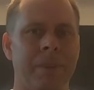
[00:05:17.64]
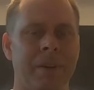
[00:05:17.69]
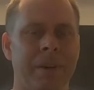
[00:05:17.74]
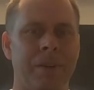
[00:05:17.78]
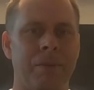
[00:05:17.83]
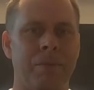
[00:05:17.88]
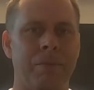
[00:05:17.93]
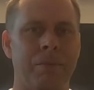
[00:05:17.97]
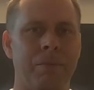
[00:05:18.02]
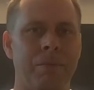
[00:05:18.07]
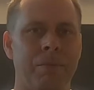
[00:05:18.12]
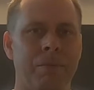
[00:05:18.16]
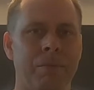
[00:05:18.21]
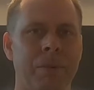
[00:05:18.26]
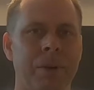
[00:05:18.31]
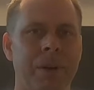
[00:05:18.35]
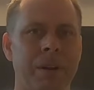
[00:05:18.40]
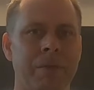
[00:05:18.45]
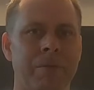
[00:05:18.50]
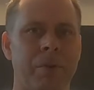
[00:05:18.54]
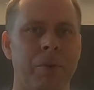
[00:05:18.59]
it
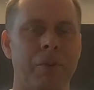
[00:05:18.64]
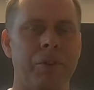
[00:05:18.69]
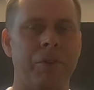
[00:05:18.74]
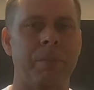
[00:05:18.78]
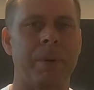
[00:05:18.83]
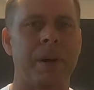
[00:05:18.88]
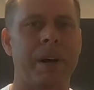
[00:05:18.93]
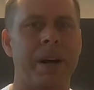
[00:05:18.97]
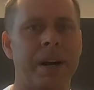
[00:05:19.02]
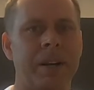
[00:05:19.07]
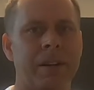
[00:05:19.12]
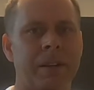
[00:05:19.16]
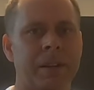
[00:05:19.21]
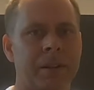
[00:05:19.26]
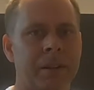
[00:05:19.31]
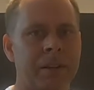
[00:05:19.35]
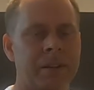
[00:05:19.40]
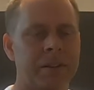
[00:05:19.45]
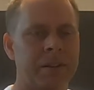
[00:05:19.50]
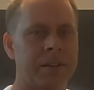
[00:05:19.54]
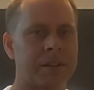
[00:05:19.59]
really falls apart.
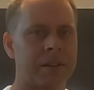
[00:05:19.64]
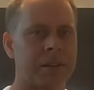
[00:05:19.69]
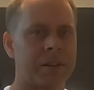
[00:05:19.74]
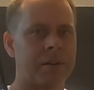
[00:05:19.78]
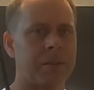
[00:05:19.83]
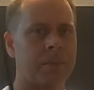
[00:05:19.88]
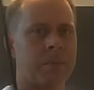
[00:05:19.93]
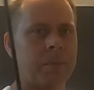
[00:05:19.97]
This is